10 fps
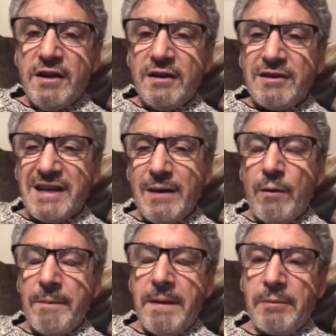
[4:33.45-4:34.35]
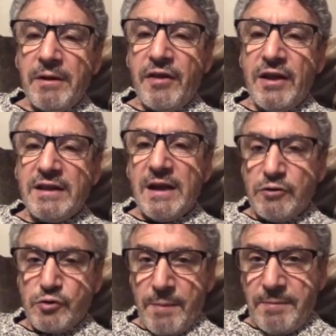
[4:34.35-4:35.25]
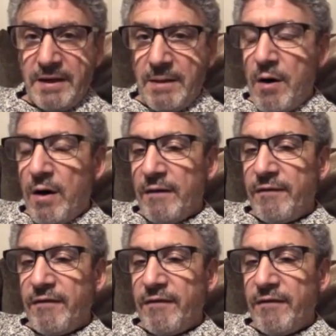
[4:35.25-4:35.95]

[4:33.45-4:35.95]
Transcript: because I didn't want people to think that I was ripping them off.